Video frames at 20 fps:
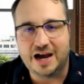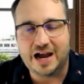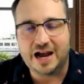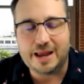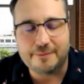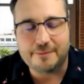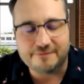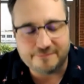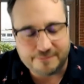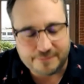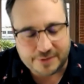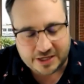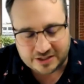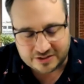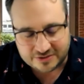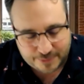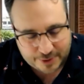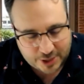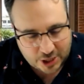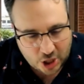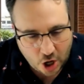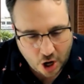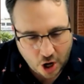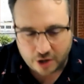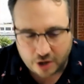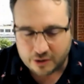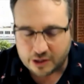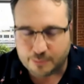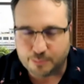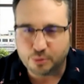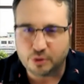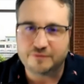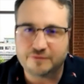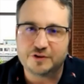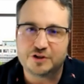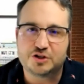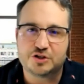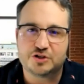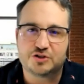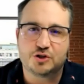I am, and it's been an honor and a
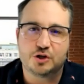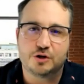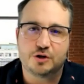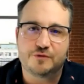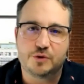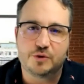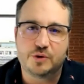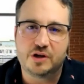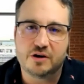privilege to serve you